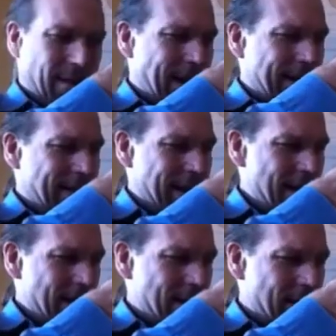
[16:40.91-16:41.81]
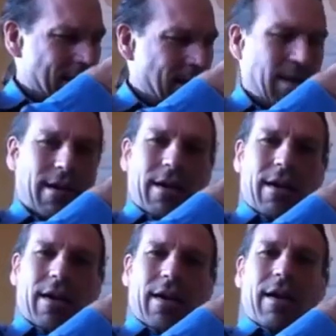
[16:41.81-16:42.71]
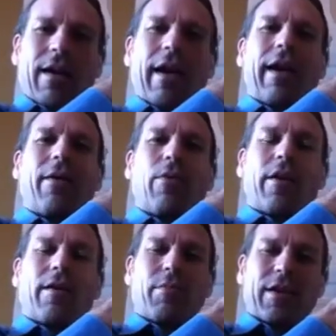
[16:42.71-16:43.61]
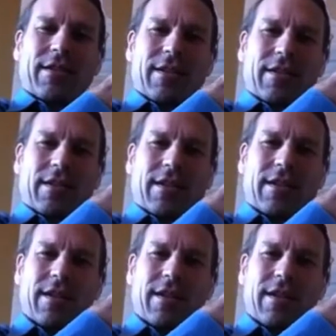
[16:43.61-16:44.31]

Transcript: nicely, and we're in business.